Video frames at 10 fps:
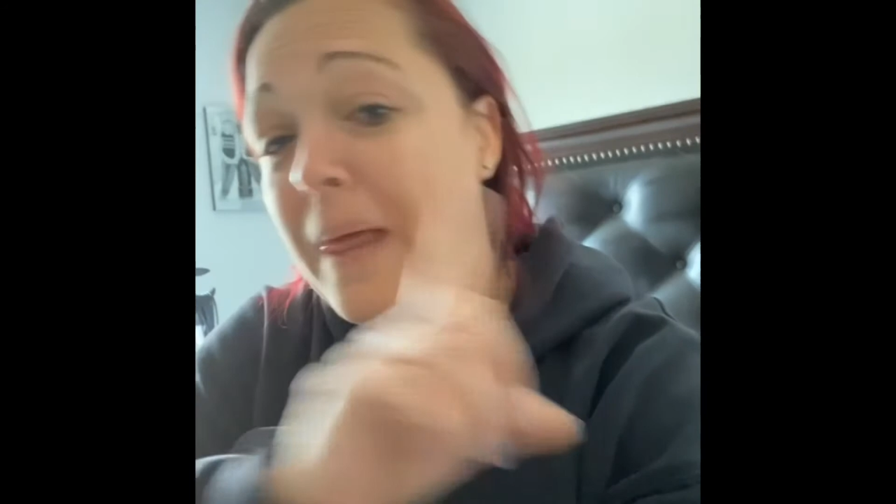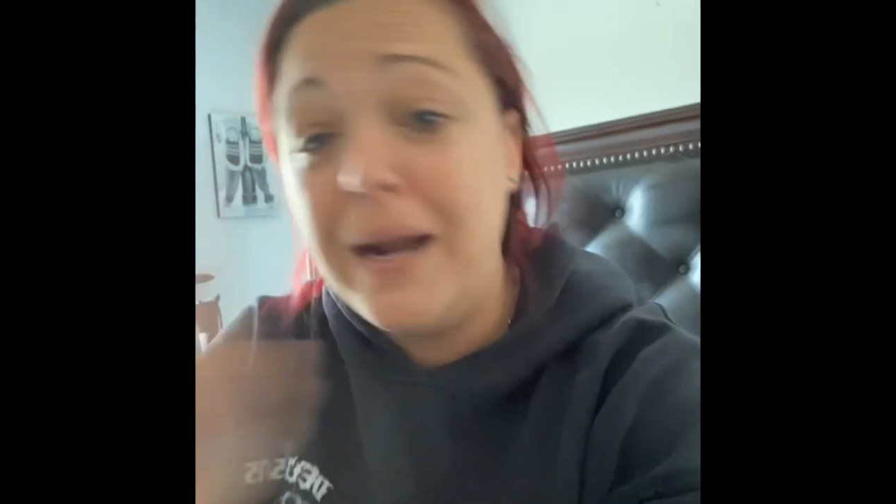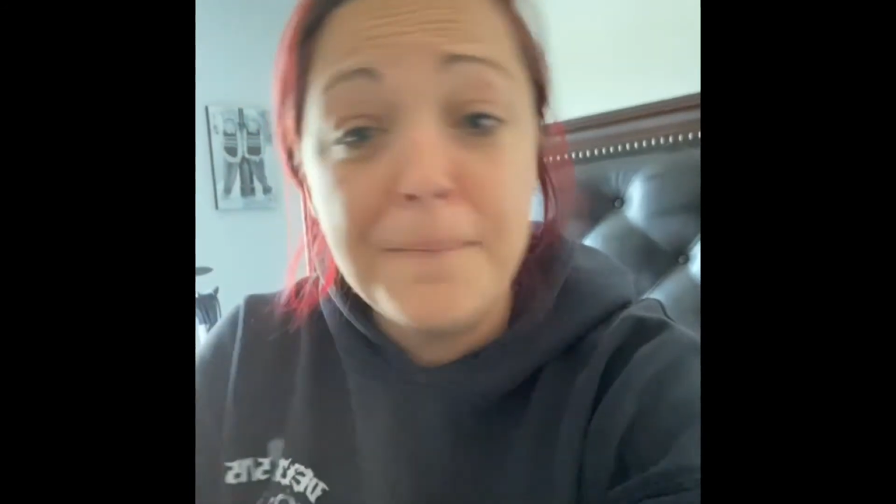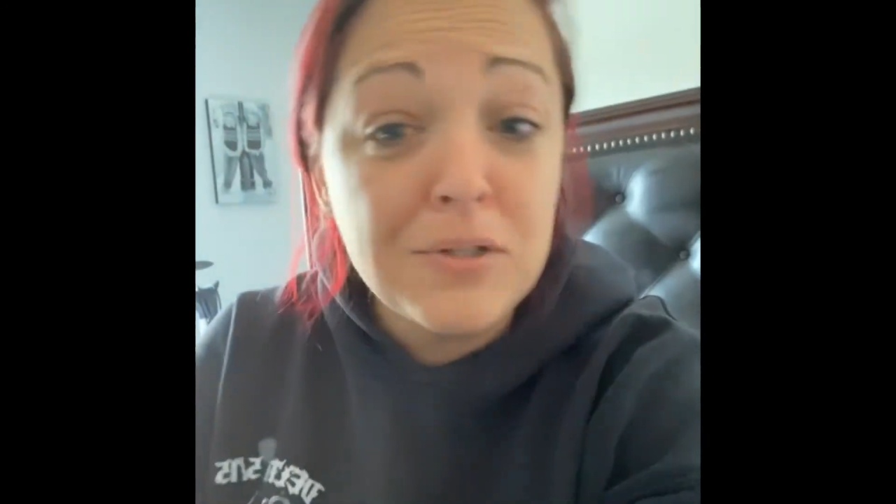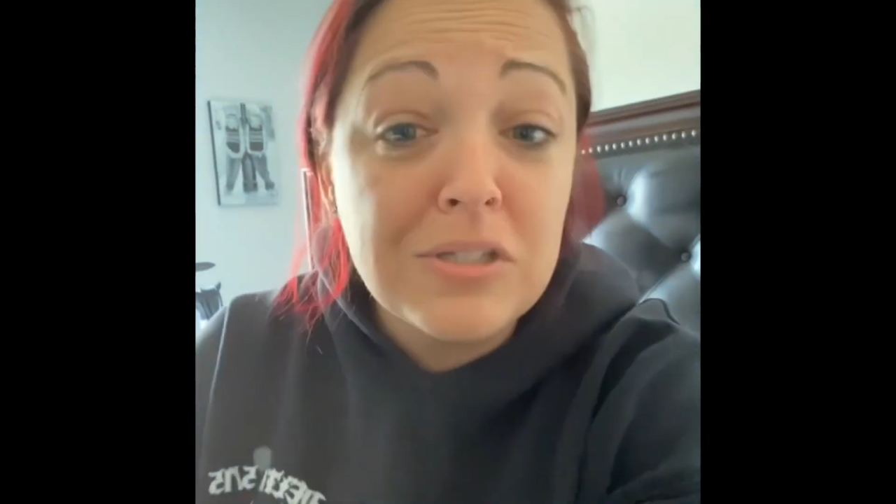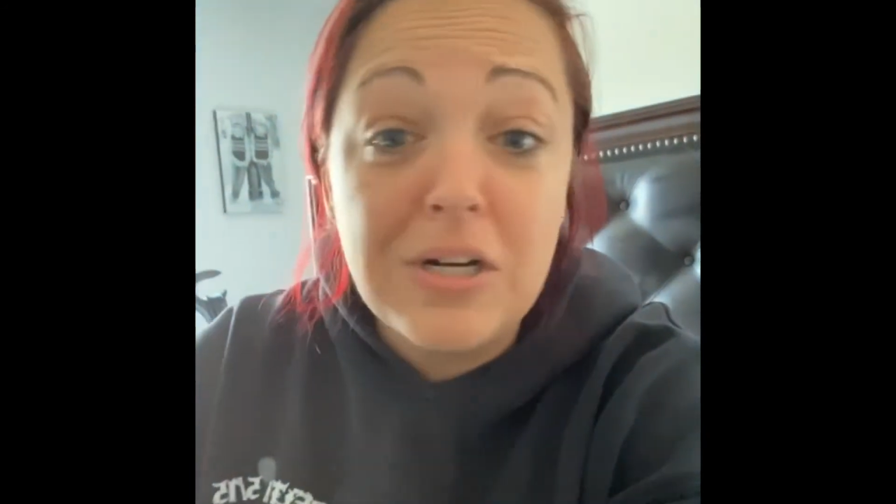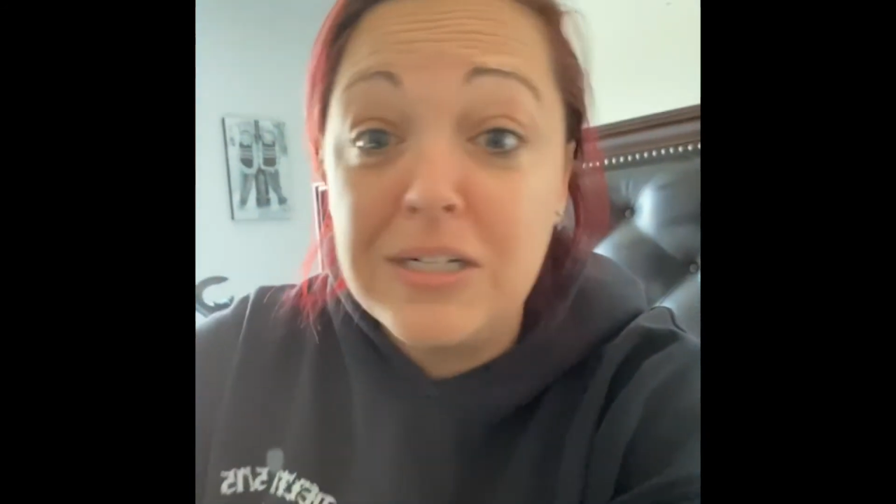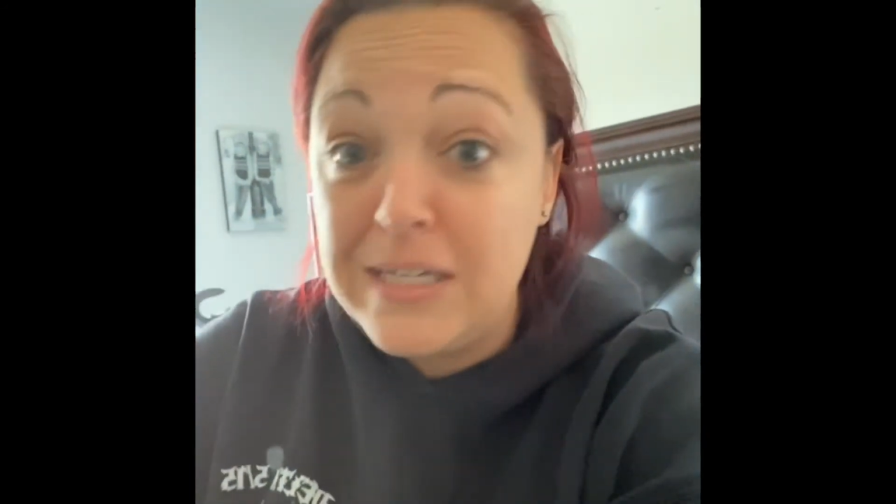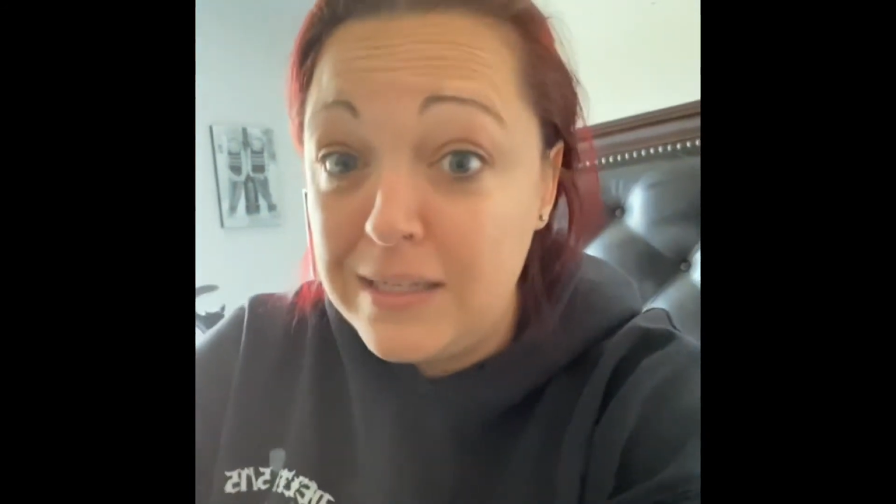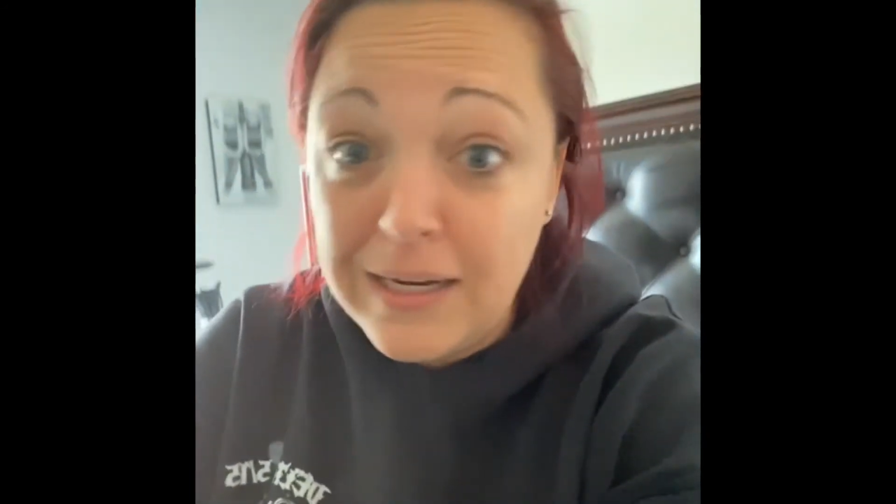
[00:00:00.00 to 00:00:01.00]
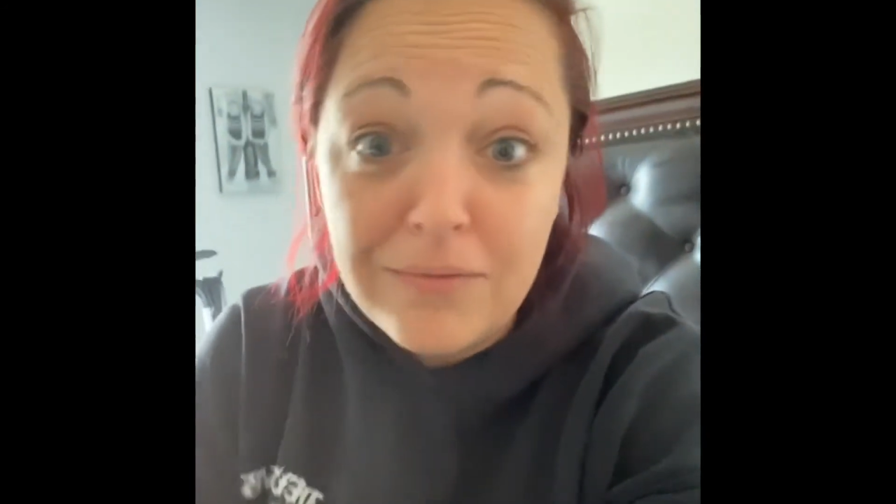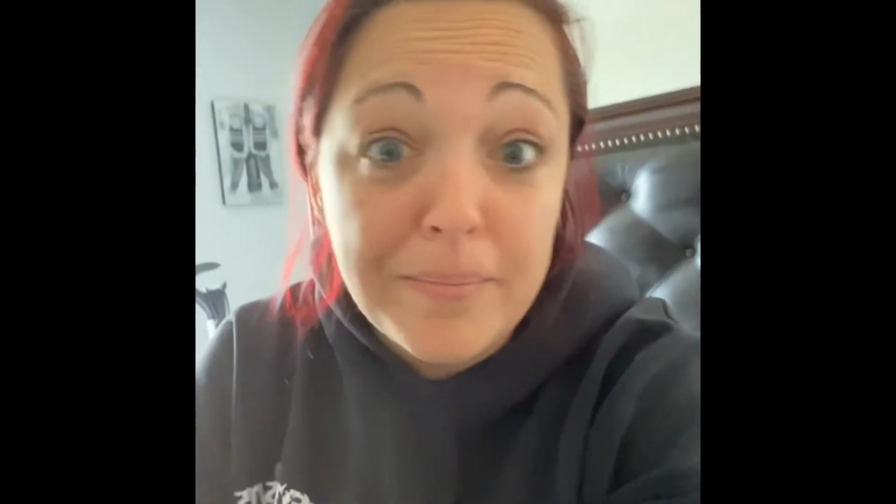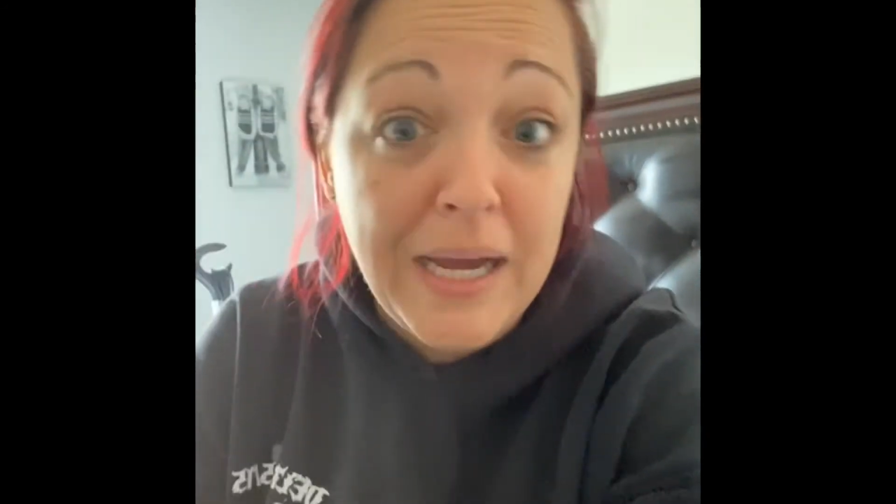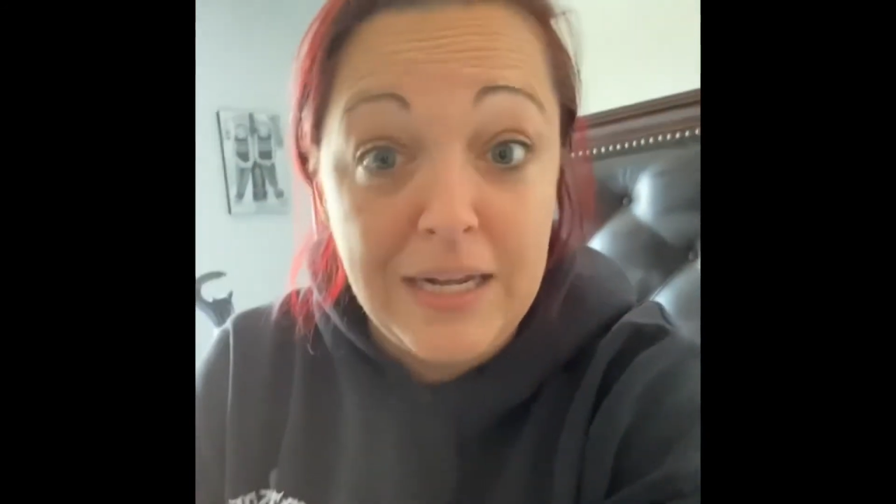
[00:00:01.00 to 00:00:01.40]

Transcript: going to start telling everybody